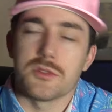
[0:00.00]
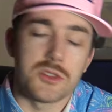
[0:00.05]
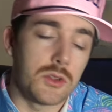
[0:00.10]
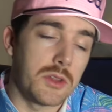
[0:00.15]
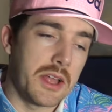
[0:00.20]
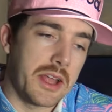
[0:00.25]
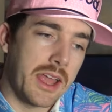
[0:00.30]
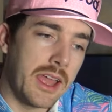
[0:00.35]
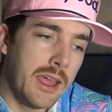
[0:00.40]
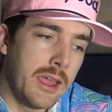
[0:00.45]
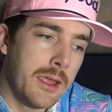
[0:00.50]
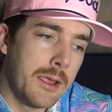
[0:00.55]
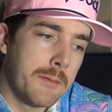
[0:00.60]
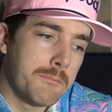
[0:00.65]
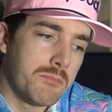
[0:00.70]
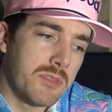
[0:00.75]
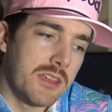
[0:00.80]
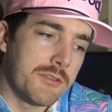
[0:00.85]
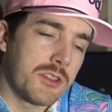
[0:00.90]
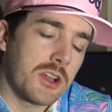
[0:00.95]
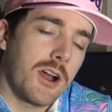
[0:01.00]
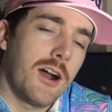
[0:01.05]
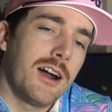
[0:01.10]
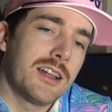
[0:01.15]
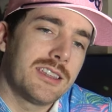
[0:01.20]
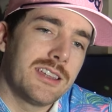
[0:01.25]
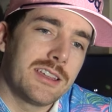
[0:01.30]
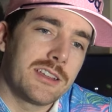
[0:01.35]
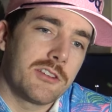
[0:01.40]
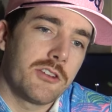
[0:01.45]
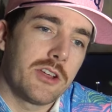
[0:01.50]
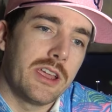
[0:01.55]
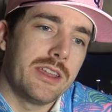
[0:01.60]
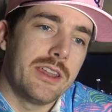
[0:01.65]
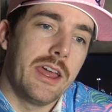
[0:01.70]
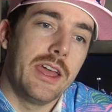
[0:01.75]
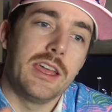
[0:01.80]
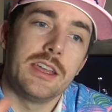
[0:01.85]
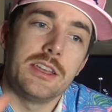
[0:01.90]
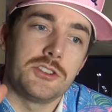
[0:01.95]
So like, if the content
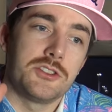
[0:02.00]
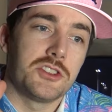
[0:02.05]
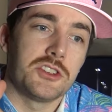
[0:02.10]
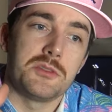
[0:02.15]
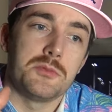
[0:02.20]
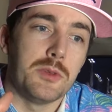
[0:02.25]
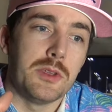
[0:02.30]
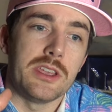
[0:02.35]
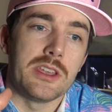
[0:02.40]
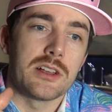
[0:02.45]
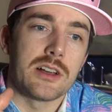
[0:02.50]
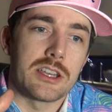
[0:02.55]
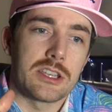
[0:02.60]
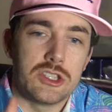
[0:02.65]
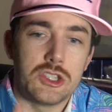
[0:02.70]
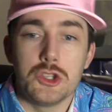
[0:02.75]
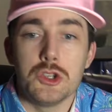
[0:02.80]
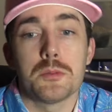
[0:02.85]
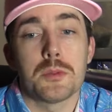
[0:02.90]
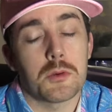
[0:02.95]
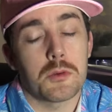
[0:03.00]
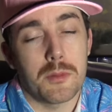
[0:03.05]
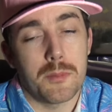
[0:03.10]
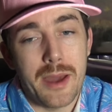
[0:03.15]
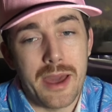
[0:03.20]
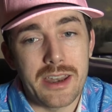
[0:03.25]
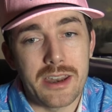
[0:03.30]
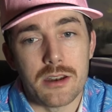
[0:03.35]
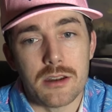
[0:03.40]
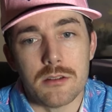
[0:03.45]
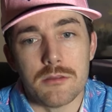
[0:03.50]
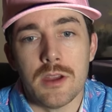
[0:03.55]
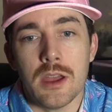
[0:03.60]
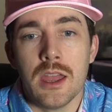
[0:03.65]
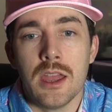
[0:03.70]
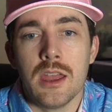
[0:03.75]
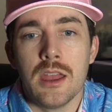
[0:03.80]
created is just being like super repetitive,